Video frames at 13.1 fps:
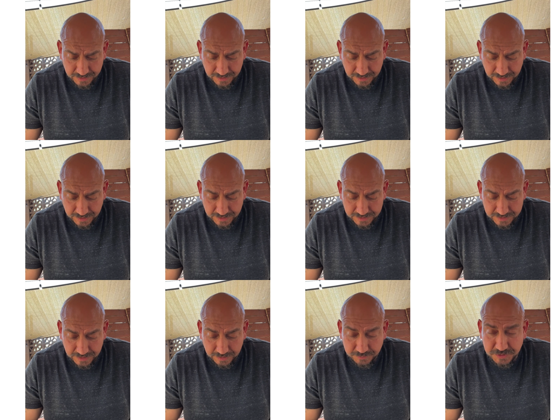And
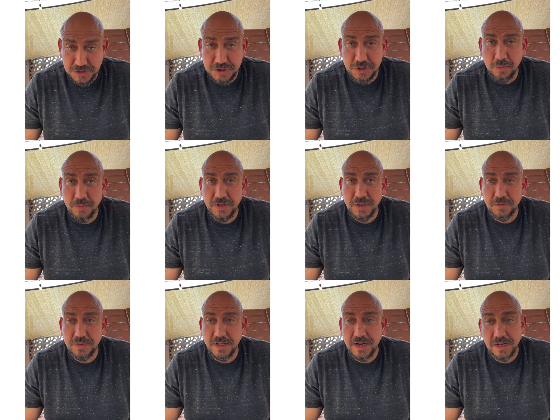I'm just showing
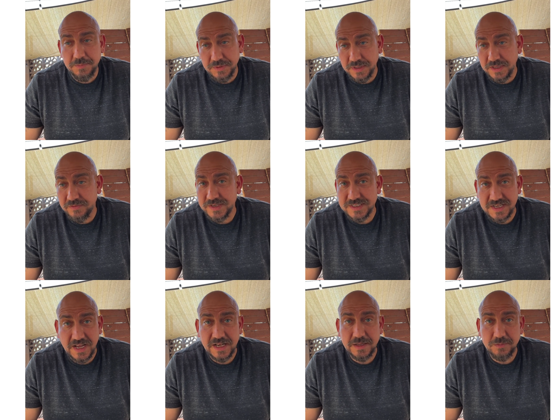you that I believe
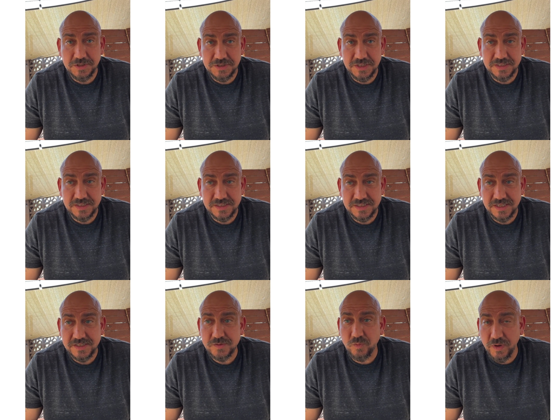exactly what Jesus
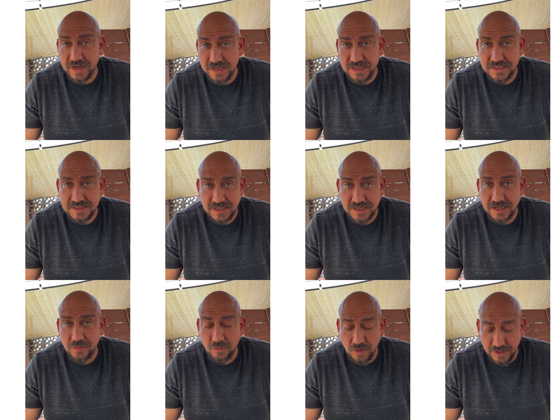says, when he said
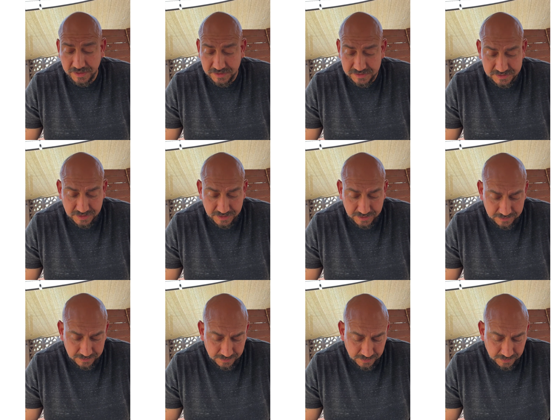it, and why he said it.
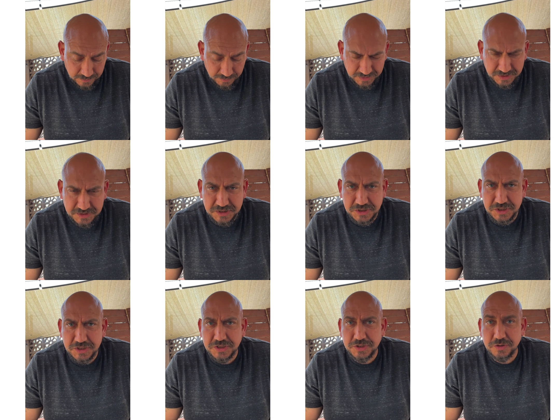But this is
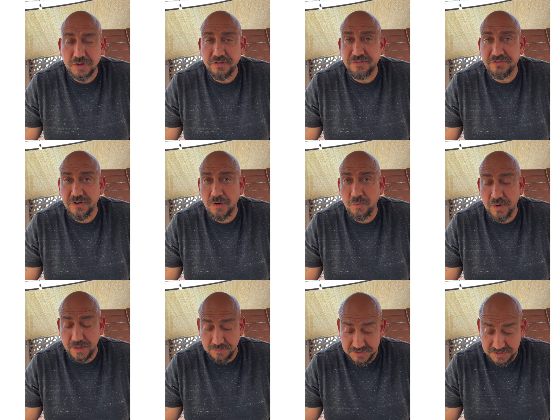just to confirm
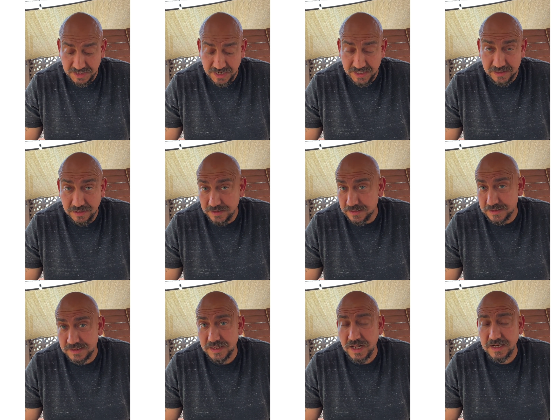what I'm saying.
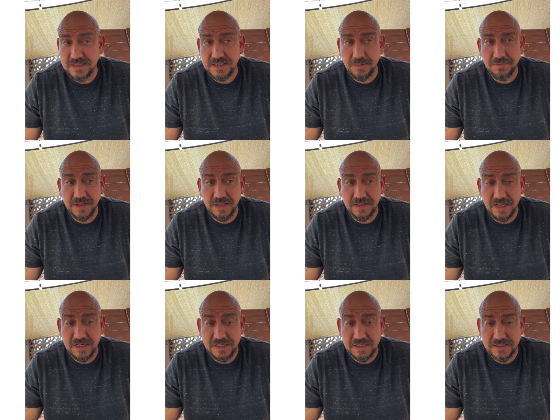It's not something
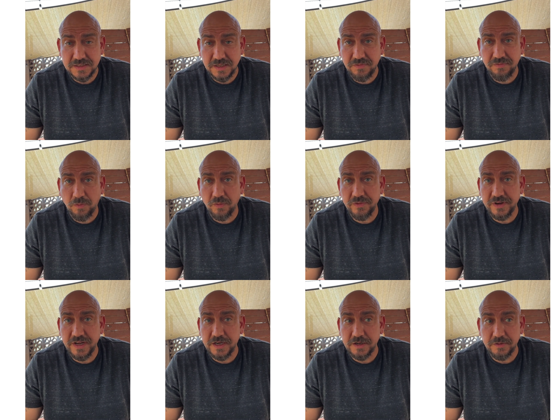that is for the
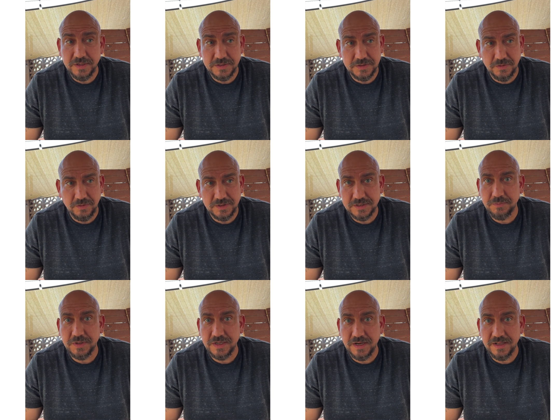ignorant or
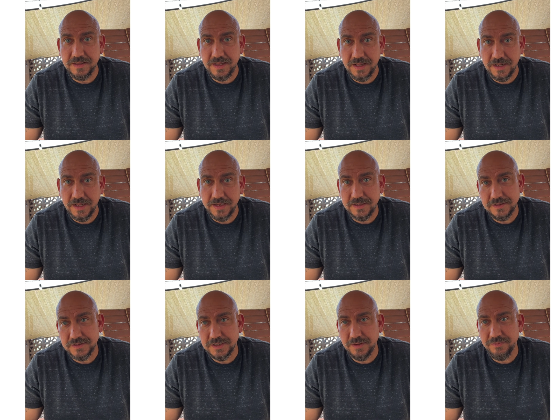something like that, like
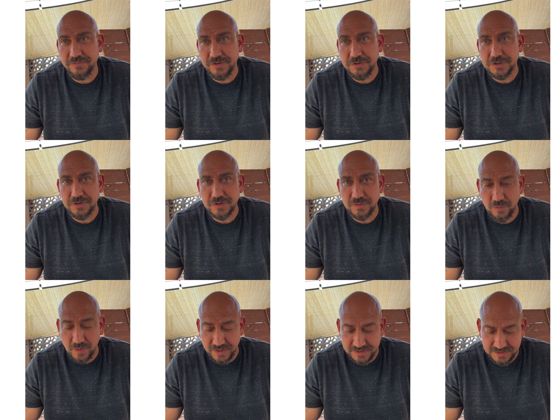some futurists
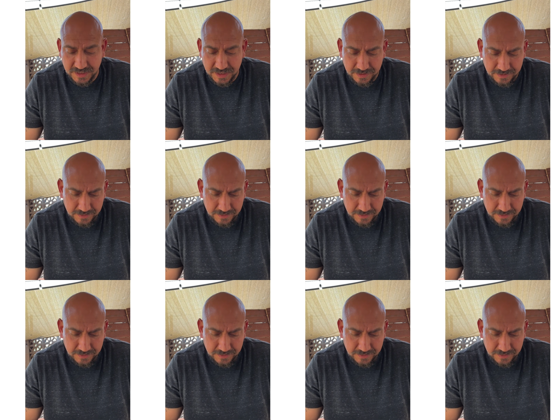would want to say.